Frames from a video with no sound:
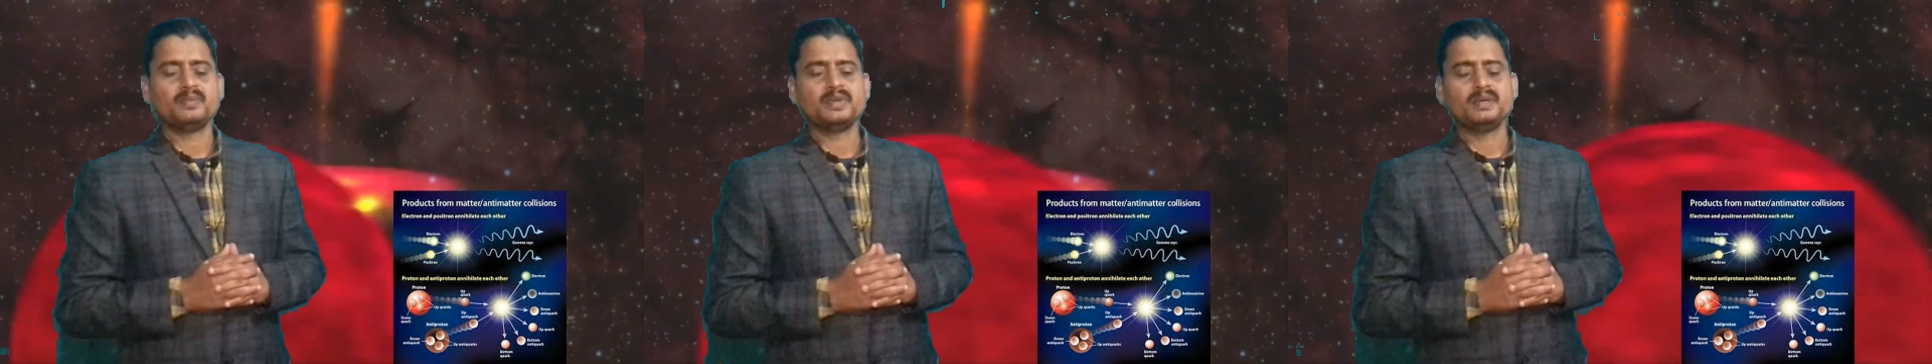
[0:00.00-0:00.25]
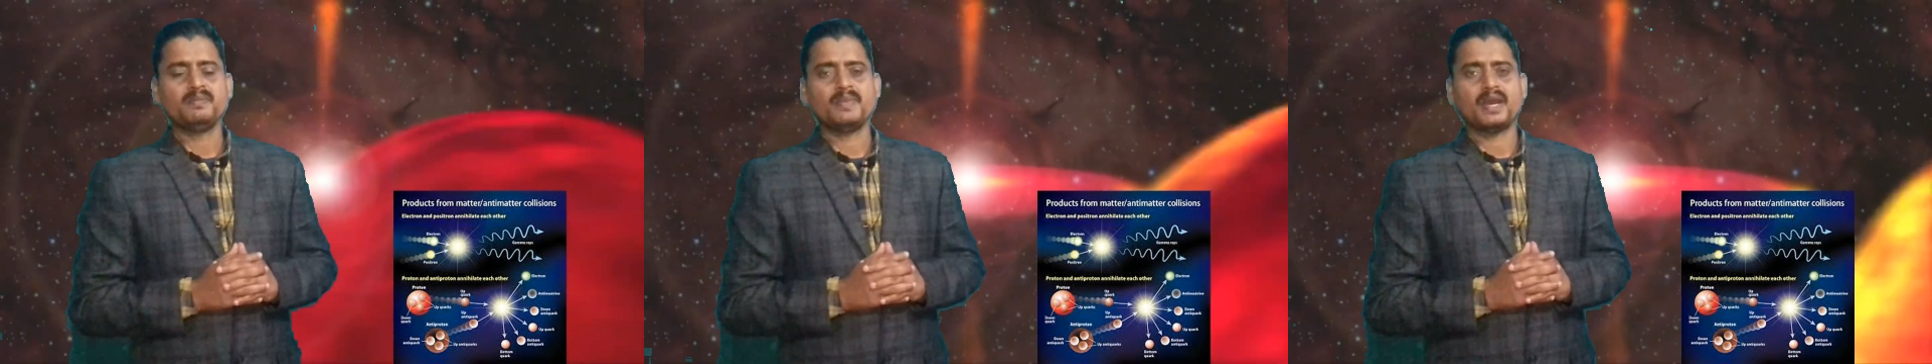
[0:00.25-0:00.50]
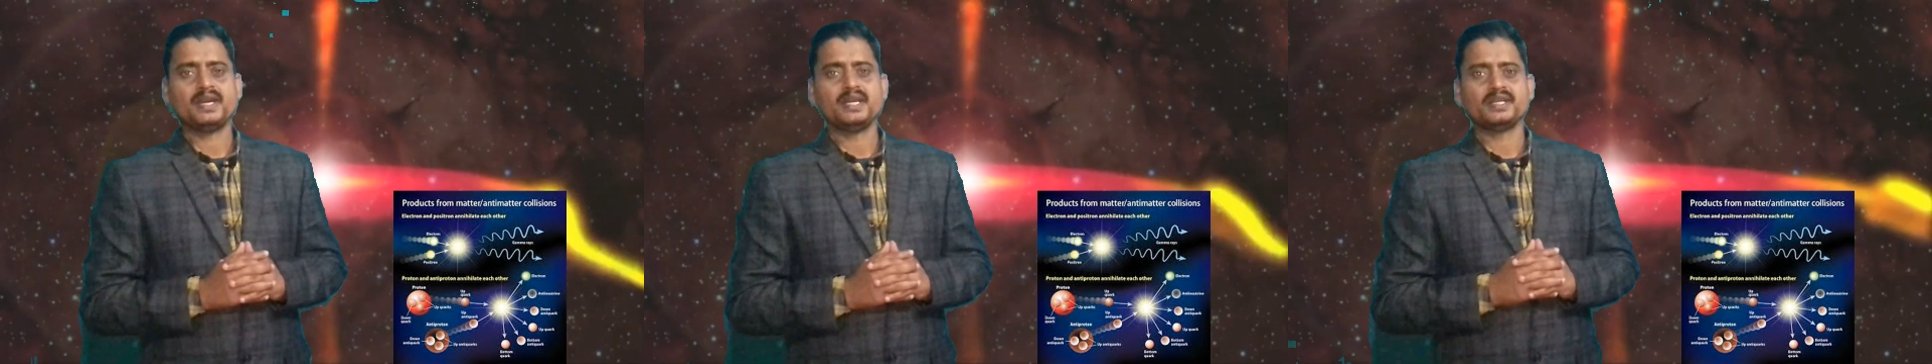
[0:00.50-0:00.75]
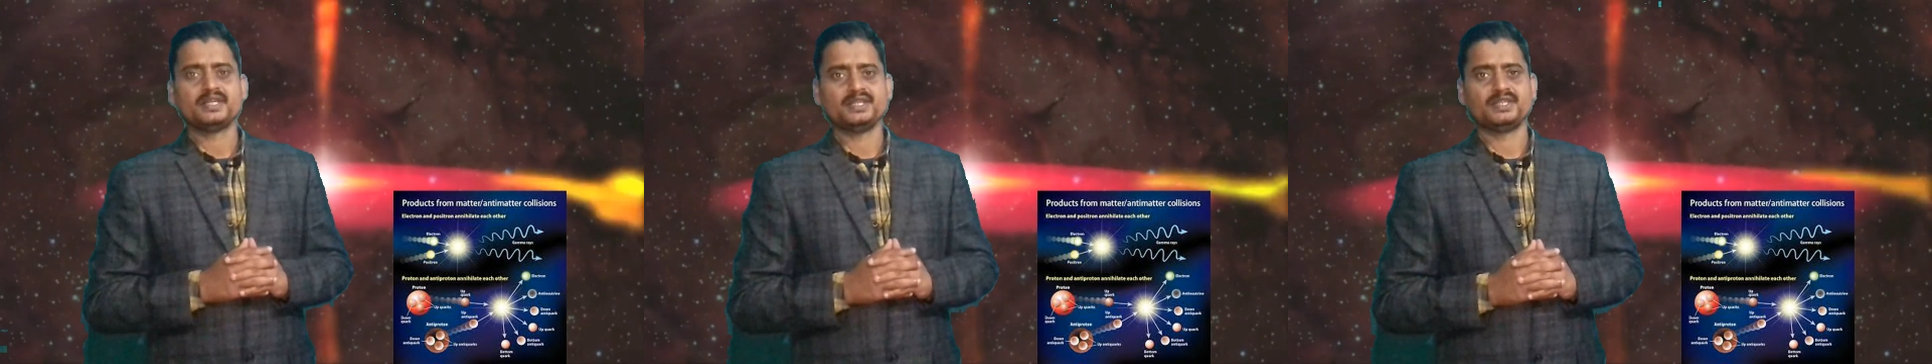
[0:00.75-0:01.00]
be many
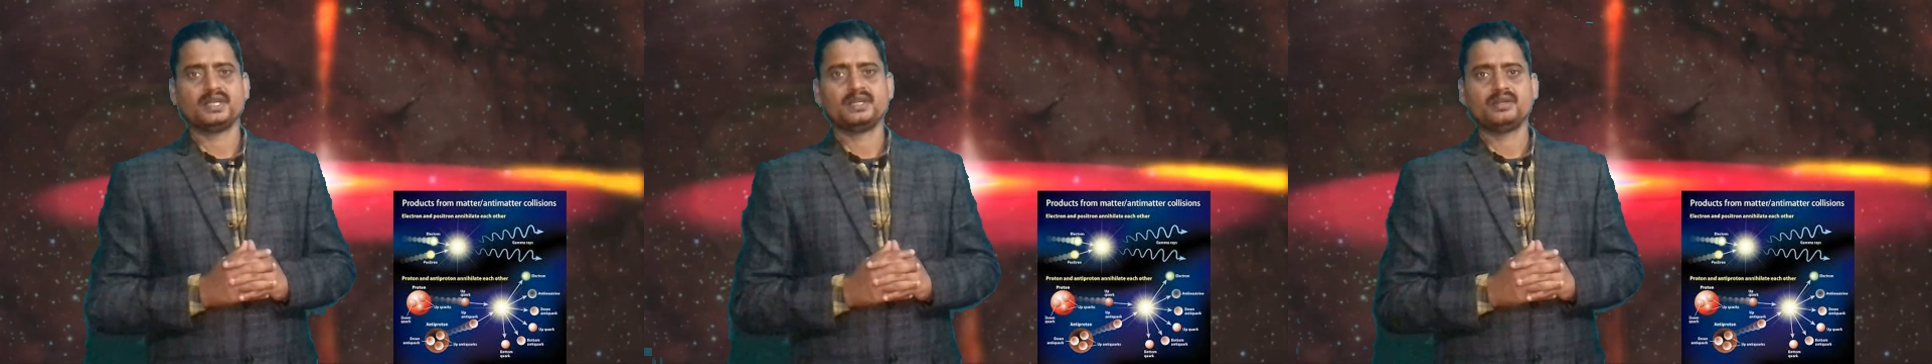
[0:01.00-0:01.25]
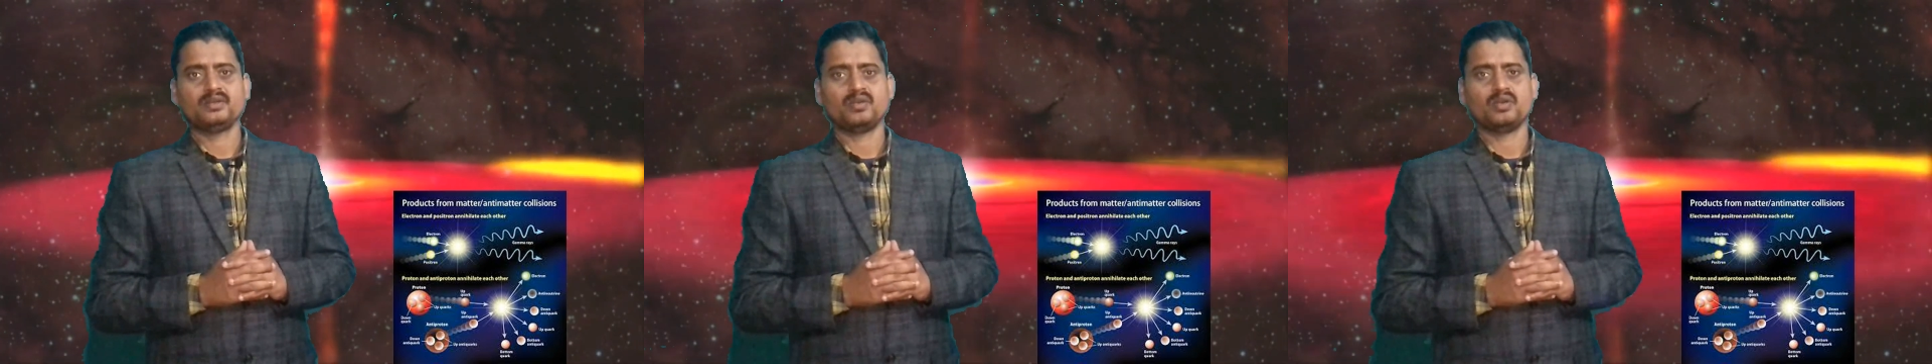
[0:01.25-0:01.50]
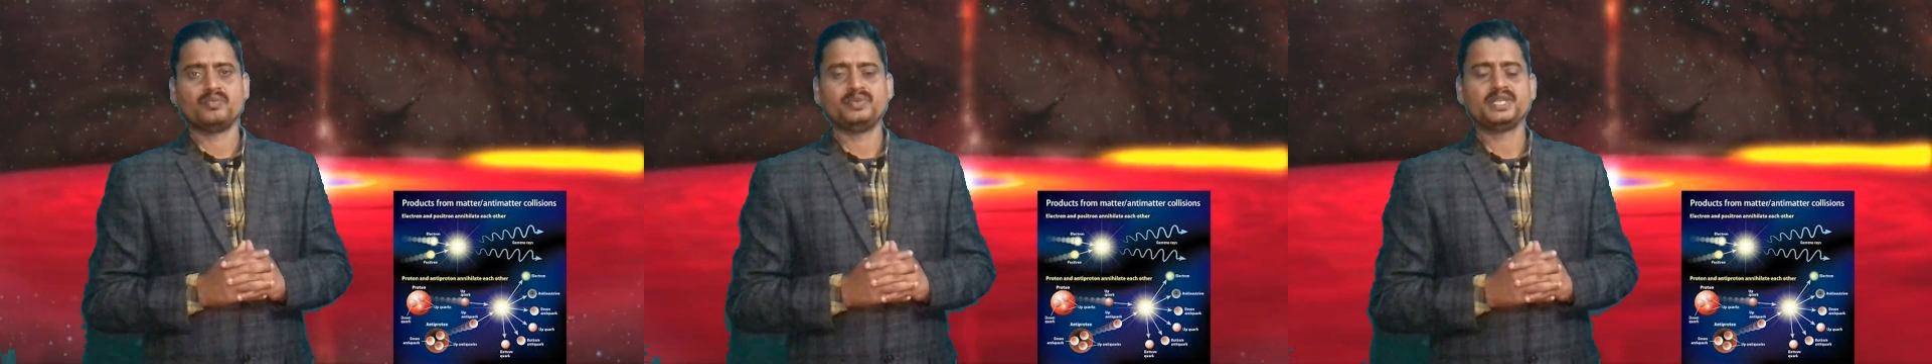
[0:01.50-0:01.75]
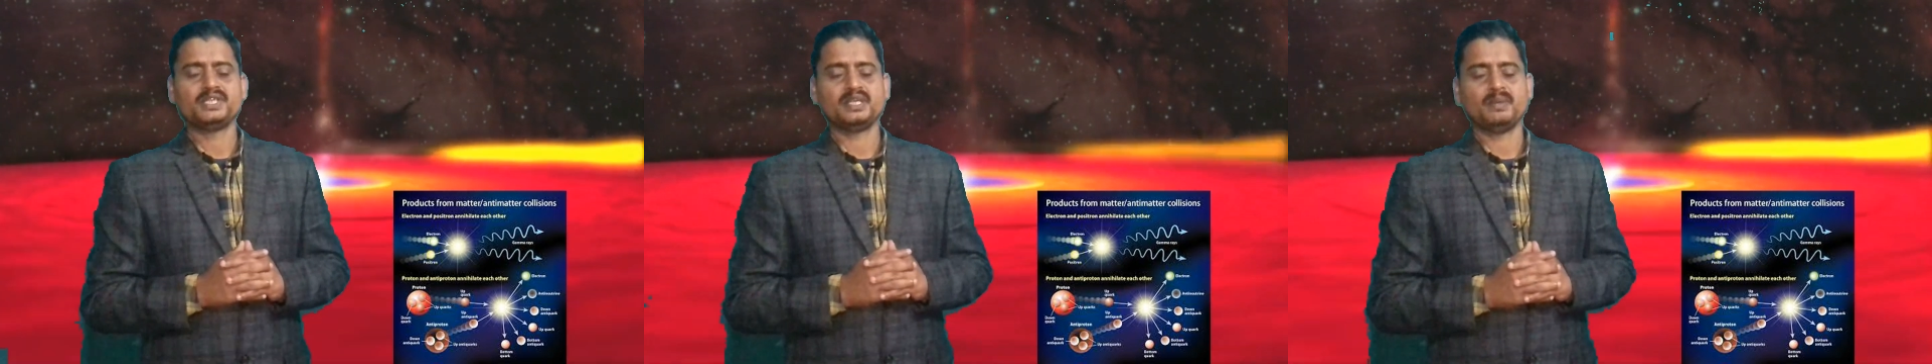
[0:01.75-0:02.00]
reasons of
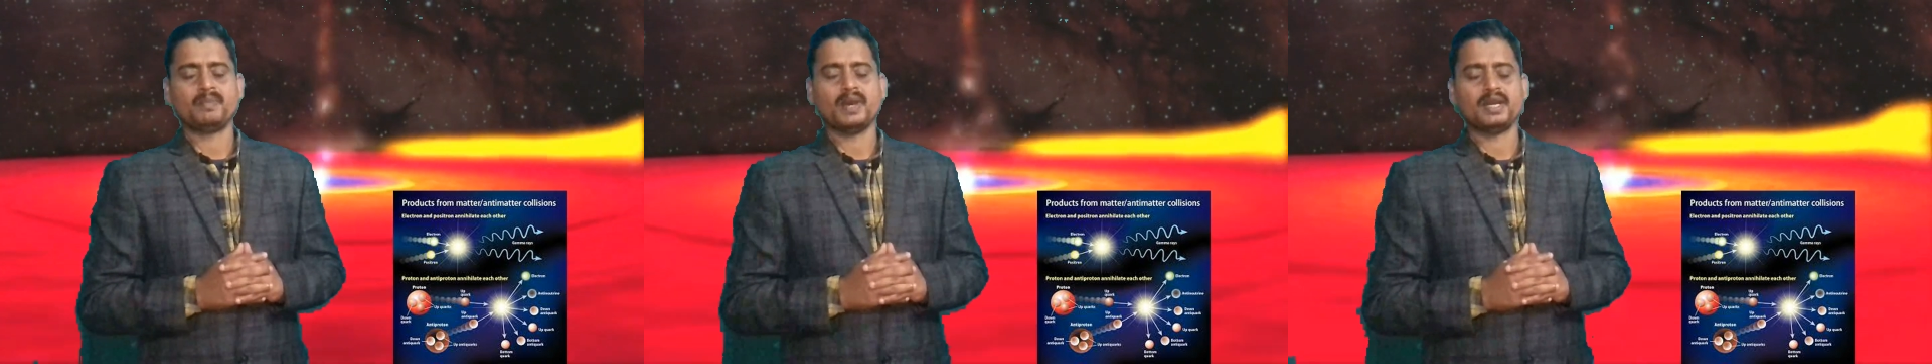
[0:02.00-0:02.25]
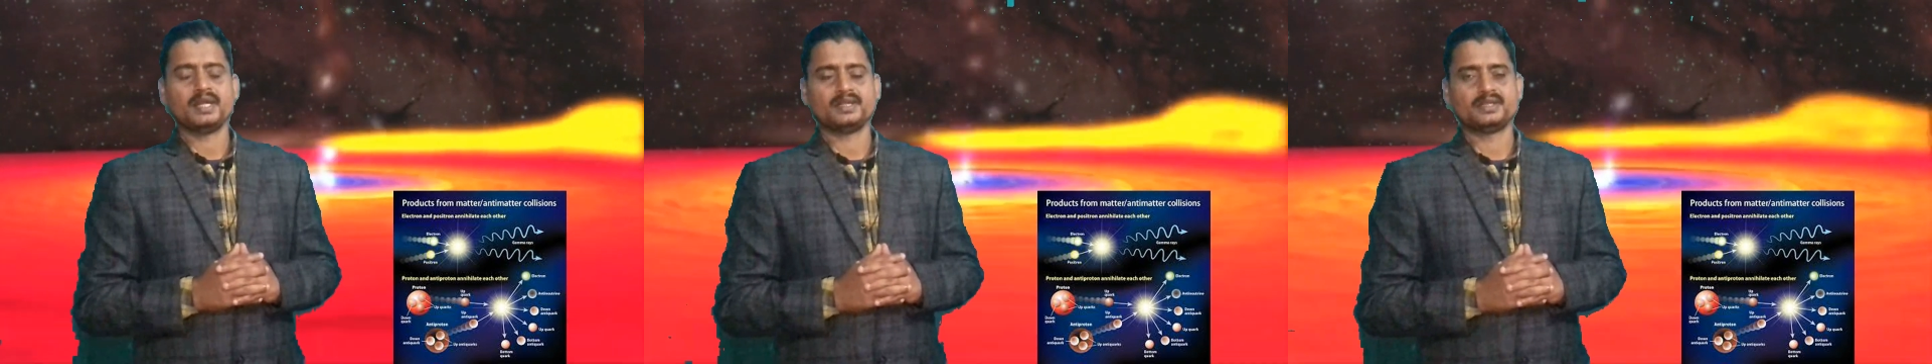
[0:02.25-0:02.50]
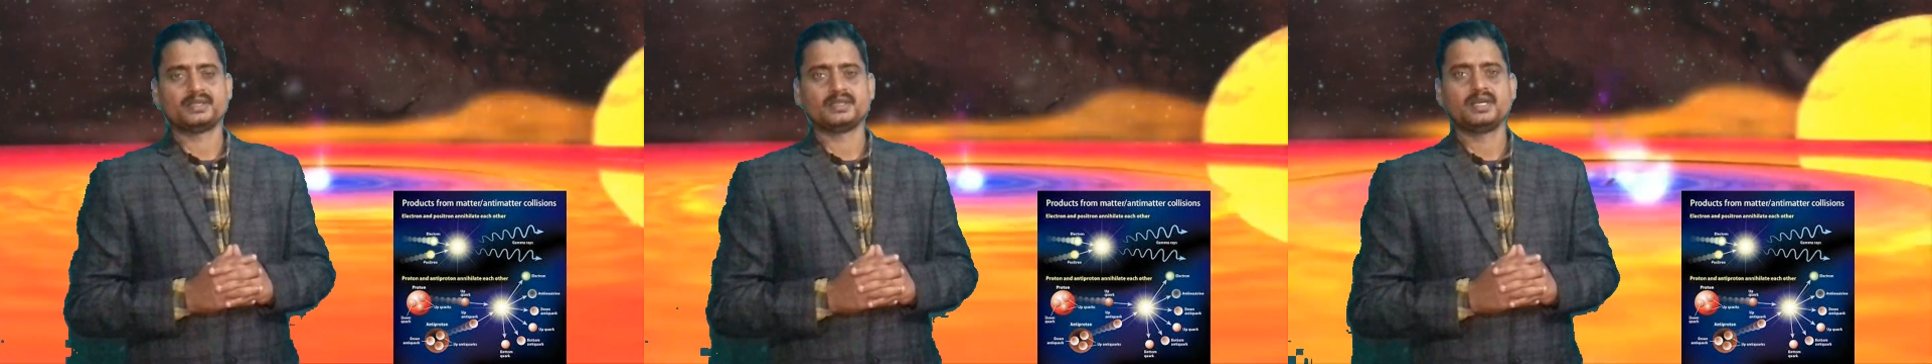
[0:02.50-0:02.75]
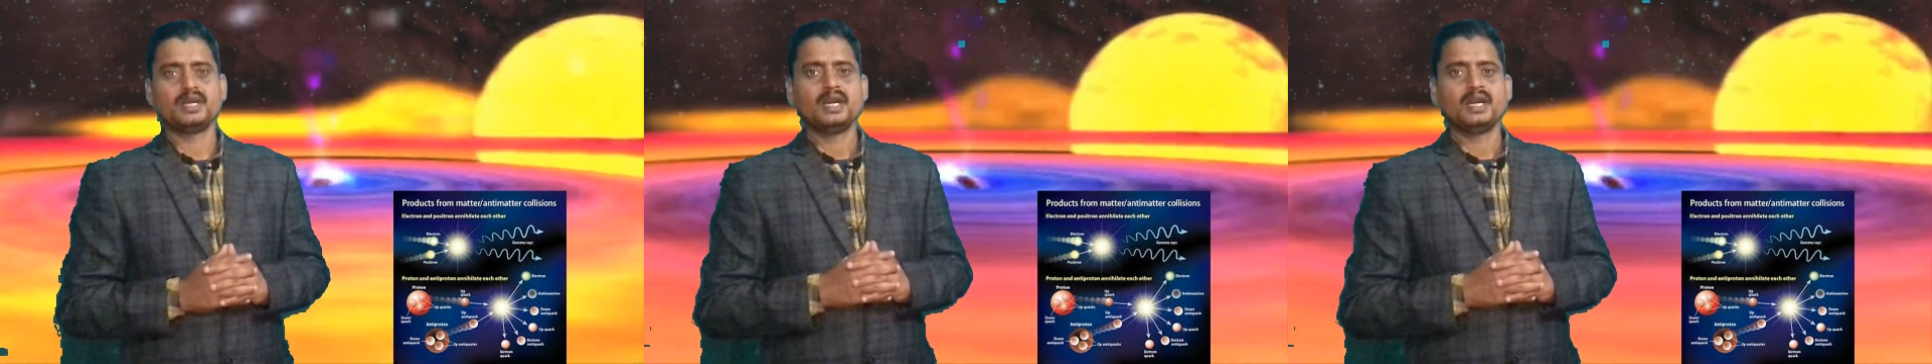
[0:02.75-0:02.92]
this imbalance.